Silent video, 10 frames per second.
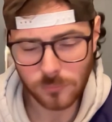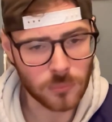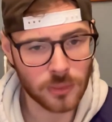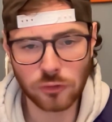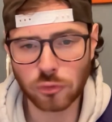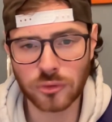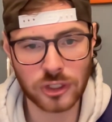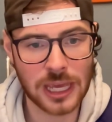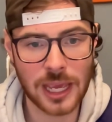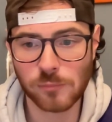This was a
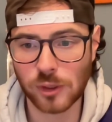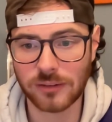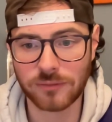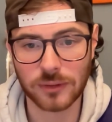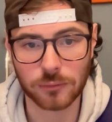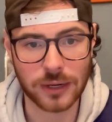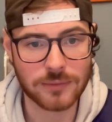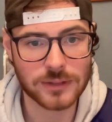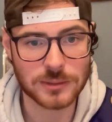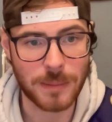game where if the
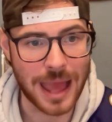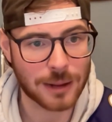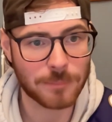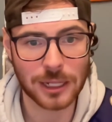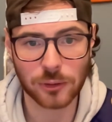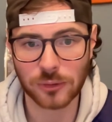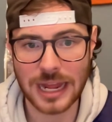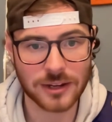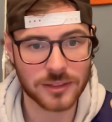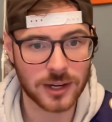Ravens backpedaled
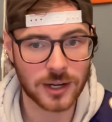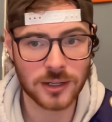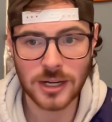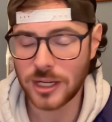out of there,